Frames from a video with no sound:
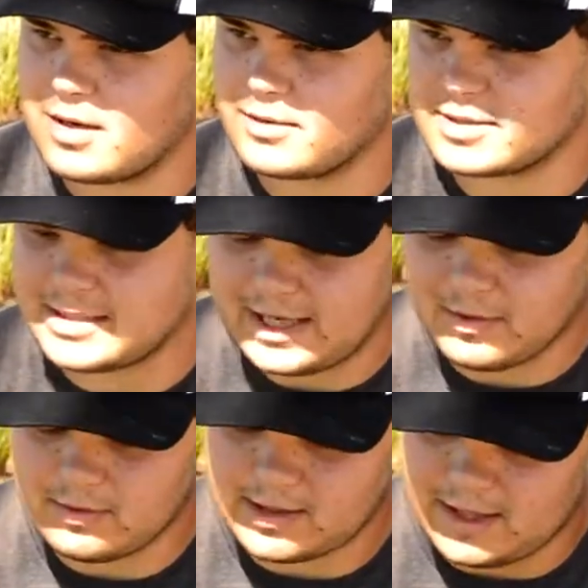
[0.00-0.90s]

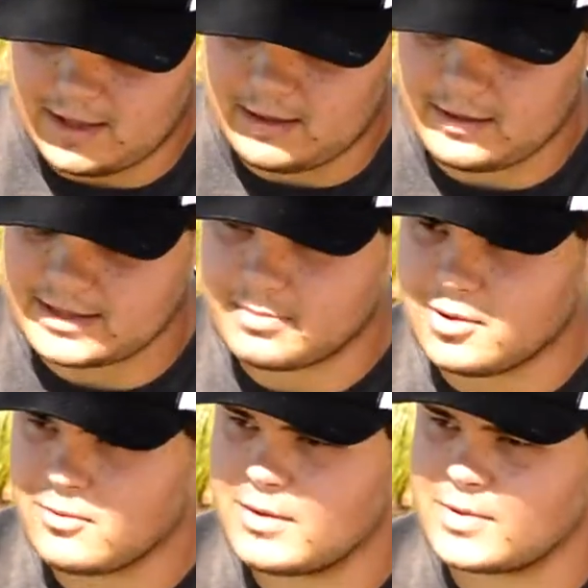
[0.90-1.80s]
understable than this blue one,